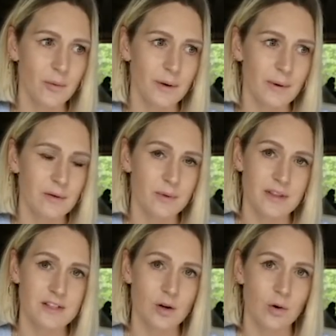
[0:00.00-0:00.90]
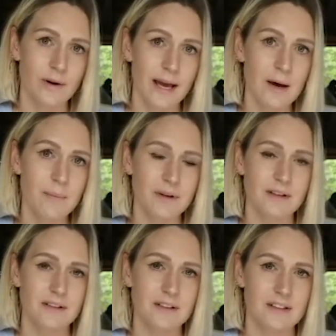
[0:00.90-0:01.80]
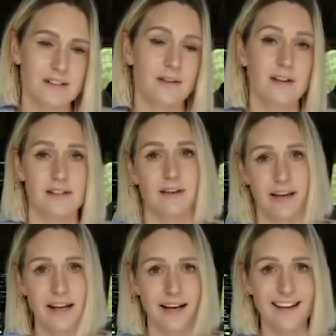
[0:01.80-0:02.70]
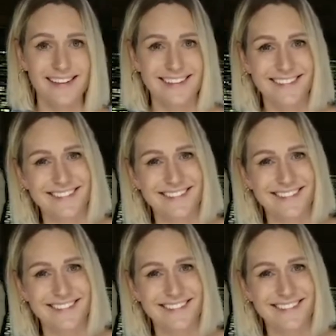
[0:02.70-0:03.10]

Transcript: we went with this cold cap. It's a headache.